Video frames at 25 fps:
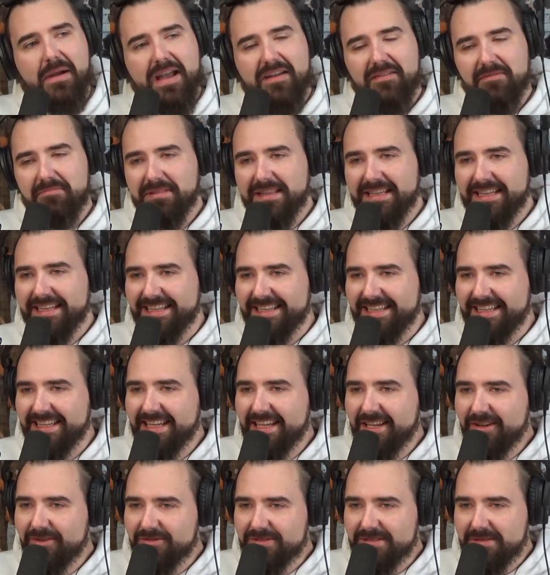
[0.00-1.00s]
I haven't played in
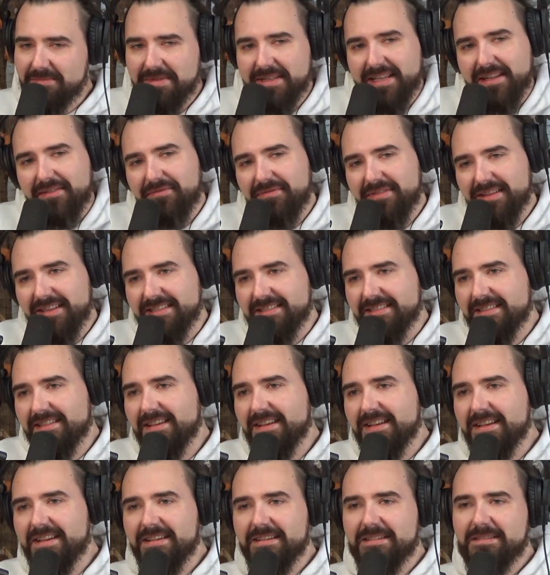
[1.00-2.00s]
years. So I'm gonna get fleeced.
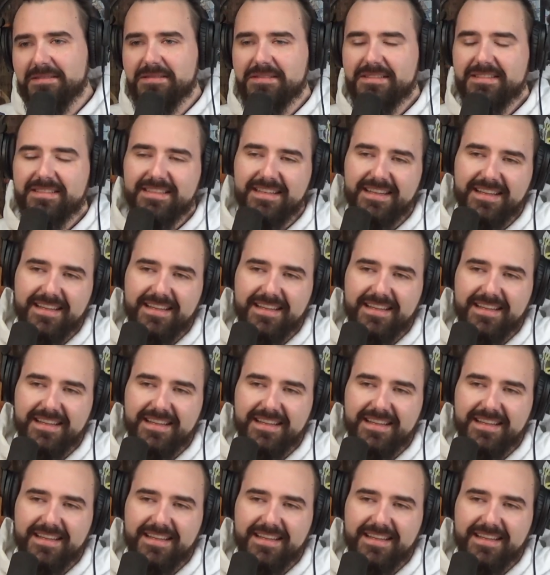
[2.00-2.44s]
See, I don't know